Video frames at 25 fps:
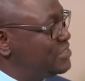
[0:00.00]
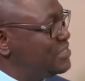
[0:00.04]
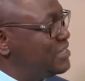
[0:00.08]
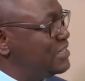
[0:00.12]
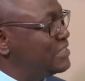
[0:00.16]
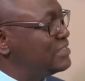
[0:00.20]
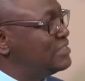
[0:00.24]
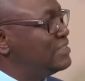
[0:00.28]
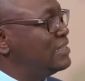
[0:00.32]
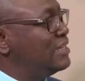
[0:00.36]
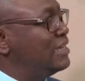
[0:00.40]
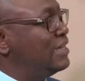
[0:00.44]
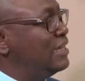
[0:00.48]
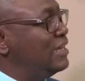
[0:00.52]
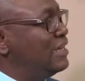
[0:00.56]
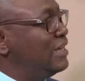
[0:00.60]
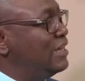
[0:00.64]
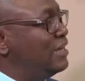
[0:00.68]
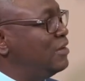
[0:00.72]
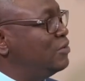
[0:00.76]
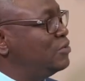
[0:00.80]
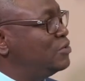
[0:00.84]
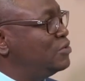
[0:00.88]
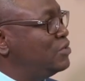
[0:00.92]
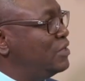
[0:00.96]
sector,
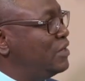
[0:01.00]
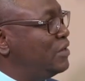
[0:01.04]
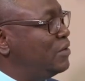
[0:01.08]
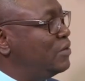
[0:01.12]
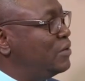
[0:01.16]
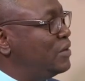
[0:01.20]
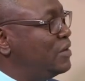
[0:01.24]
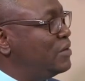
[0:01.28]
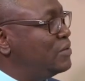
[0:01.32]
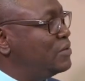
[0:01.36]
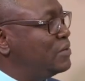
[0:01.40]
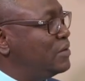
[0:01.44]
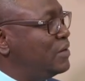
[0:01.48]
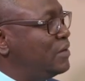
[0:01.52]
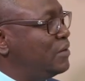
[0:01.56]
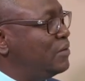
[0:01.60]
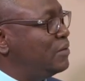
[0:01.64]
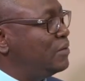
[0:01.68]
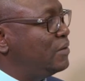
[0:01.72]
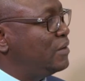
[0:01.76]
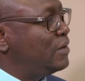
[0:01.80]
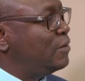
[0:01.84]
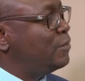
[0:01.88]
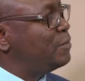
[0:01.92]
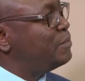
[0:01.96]
I'll, I'll,
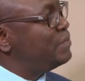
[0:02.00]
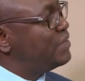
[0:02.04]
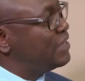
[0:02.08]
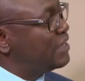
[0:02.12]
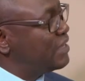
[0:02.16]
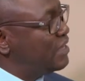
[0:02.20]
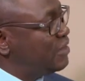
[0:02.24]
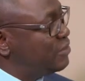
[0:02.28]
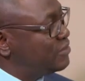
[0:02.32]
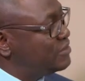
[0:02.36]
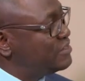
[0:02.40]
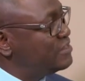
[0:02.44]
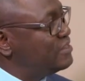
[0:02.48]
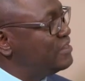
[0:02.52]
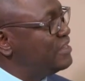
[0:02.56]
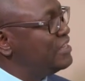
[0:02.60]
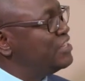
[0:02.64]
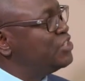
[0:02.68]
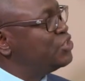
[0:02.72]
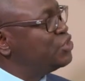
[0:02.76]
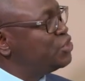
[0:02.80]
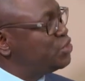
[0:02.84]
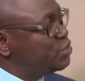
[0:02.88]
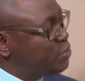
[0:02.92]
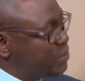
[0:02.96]
I'll, I'll pick out the
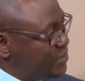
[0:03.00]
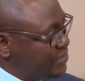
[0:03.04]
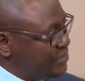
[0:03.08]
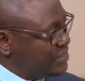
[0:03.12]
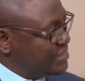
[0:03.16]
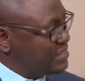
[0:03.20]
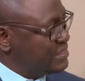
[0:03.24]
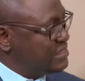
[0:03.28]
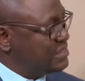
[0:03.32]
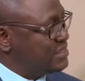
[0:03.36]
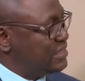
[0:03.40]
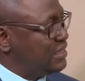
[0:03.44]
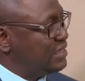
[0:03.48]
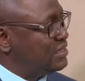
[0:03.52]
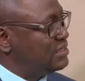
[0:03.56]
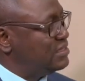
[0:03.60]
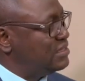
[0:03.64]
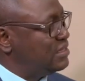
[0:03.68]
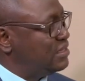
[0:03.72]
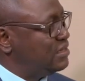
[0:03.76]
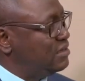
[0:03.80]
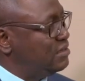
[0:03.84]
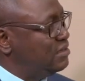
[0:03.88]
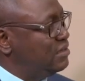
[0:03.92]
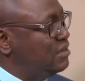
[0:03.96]
insurance
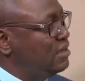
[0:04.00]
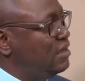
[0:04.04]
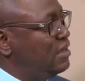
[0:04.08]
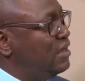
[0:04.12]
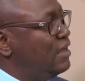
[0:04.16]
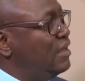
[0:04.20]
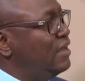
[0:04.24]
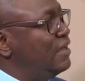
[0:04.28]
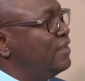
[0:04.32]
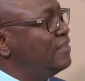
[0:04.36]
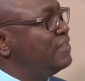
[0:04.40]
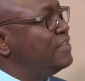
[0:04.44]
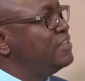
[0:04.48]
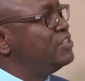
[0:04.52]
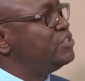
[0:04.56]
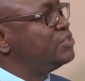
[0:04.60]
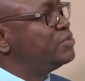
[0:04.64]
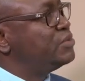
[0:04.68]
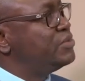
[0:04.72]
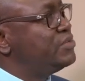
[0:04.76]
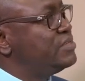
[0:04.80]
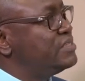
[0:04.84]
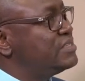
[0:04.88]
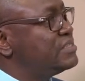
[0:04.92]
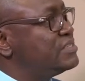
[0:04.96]
sector. The
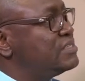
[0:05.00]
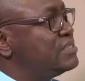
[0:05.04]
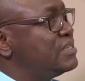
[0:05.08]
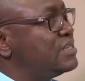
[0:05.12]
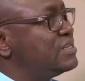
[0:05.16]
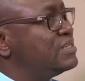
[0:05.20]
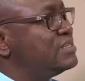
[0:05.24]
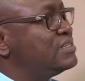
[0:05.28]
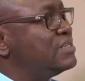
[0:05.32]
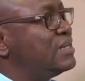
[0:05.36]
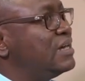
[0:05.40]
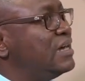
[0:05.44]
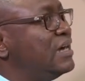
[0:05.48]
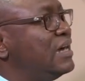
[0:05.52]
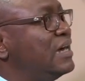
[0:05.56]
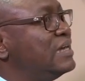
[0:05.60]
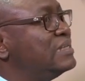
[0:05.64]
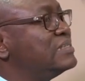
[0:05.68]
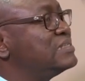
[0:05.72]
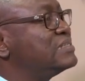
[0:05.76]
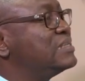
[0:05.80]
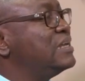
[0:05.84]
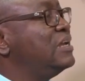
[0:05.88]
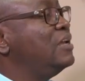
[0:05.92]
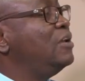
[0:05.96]
insurance sector
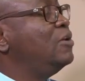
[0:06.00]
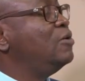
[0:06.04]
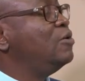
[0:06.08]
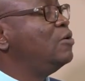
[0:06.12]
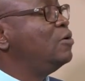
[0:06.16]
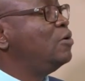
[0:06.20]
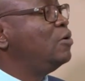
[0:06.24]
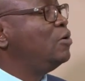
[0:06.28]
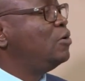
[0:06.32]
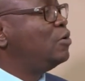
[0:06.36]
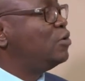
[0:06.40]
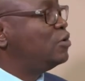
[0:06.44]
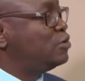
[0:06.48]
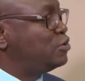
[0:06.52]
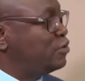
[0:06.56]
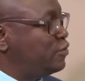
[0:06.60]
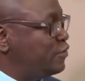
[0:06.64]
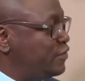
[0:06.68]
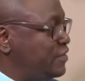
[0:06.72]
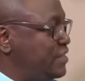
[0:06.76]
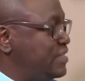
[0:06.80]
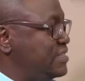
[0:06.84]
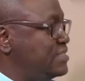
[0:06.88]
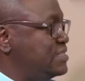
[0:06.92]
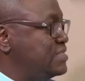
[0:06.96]
has a lot
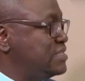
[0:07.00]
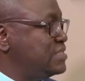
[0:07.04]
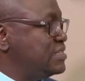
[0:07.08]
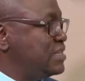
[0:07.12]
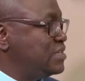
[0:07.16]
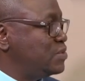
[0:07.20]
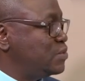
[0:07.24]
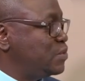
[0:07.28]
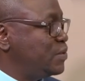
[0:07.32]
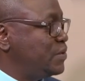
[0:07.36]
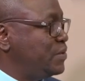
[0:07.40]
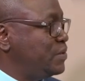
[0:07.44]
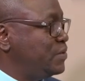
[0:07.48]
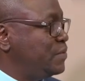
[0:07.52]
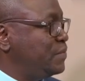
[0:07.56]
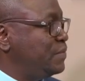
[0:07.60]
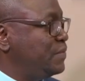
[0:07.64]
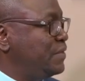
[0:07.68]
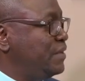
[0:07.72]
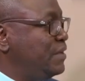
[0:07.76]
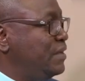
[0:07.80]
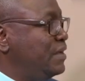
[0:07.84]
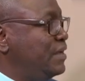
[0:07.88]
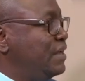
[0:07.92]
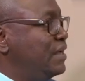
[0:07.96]
of cases as well.
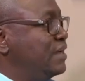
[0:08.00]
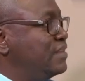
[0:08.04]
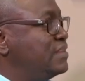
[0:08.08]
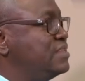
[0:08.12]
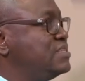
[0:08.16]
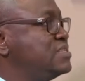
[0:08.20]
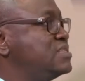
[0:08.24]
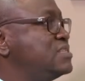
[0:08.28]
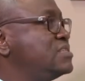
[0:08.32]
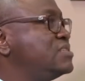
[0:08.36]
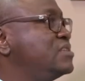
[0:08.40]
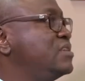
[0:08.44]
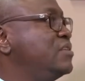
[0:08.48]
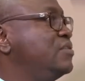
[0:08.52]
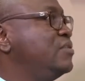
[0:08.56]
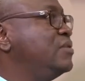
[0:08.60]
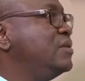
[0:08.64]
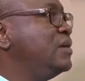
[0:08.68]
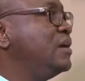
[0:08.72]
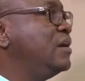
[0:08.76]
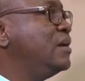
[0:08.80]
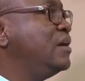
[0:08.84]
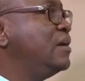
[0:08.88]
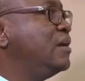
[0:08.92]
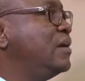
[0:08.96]
And this is
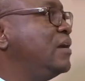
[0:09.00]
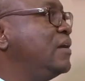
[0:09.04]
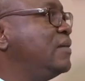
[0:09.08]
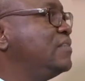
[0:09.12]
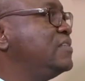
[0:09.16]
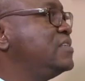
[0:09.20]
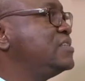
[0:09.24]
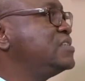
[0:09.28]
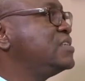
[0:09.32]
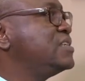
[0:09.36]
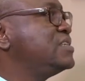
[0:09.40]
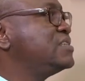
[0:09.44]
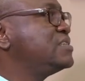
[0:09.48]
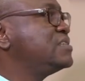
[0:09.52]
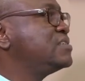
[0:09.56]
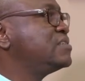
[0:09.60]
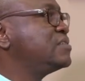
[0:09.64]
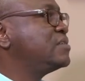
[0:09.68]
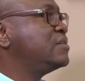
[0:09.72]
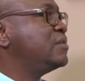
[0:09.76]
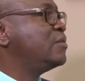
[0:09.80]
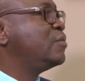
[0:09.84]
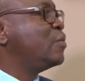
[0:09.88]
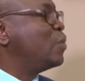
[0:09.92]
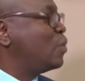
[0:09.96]
a, uh, this
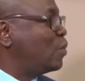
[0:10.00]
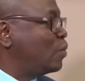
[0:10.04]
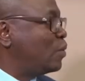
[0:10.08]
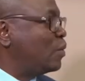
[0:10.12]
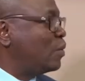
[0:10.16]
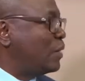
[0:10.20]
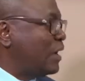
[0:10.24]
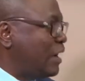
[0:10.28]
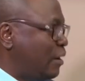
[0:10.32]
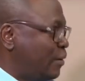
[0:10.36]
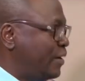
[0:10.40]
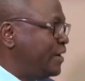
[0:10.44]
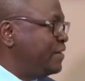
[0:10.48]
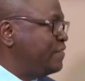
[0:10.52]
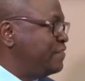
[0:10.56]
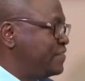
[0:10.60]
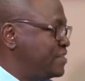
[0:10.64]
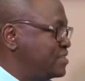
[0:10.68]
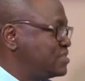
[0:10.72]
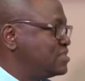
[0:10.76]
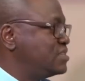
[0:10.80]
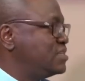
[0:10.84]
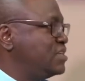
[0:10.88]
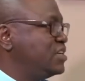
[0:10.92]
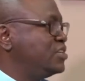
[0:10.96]
is our
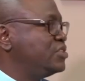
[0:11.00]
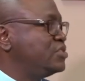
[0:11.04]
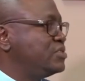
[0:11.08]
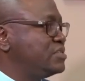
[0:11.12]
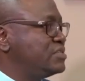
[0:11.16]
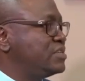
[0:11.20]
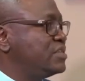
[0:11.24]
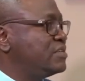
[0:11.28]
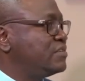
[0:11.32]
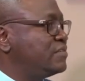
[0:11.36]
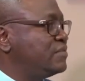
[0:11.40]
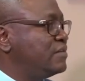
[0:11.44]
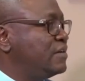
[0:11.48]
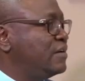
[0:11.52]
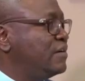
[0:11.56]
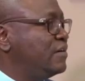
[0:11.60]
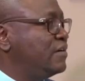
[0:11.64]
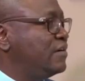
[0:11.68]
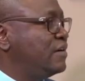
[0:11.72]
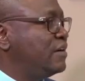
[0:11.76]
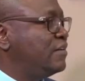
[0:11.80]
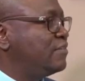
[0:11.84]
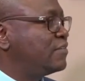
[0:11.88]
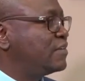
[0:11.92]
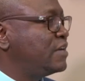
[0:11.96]
investigations has,
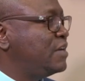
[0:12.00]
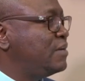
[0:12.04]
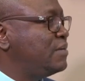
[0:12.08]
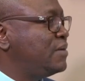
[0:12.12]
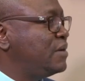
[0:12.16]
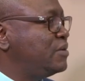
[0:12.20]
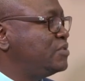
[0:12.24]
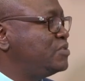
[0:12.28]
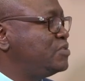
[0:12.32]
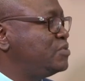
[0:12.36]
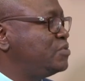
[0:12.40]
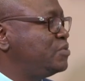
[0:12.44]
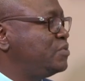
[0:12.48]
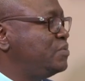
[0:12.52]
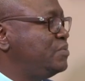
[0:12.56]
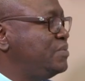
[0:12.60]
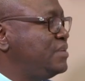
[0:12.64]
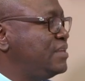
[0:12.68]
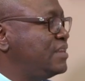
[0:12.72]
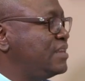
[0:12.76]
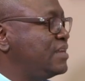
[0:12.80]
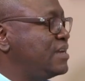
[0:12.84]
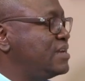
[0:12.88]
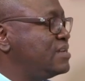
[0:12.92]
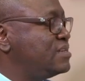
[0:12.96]
uh, have come out to
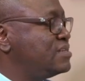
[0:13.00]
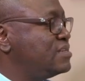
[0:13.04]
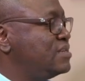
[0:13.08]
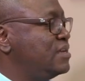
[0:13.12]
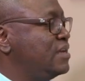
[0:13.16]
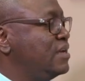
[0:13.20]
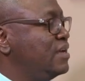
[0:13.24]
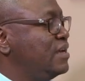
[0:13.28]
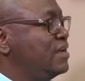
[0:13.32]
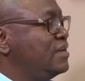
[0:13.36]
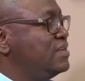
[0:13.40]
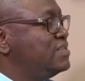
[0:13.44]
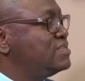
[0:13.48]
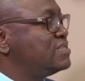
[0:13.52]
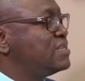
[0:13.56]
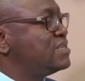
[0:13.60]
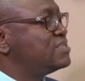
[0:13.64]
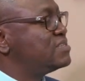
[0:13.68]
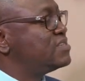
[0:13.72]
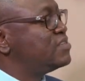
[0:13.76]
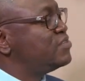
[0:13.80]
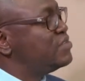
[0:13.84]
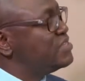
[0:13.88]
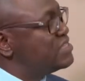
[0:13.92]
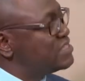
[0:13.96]
be that it's
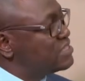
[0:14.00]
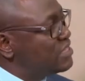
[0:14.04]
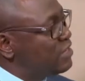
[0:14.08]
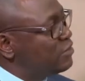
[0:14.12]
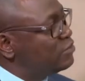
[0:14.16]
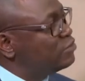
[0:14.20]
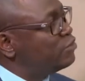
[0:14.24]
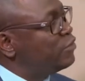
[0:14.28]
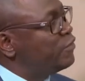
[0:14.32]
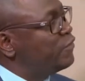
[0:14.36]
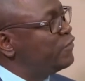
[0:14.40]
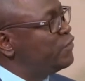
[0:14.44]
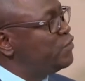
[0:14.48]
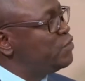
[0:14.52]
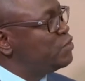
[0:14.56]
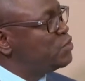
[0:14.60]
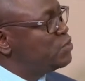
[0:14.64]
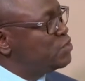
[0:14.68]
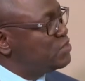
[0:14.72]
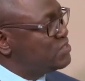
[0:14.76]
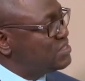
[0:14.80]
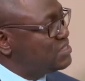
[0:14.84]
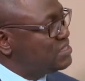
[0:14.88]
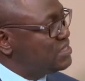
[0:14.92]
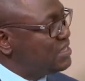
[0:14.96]
as a result of
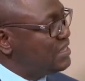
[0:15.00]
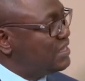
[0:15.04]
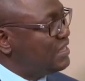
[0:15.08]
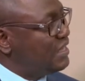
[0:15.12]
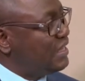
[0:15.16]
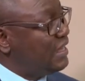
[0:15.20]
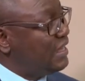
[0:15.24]
using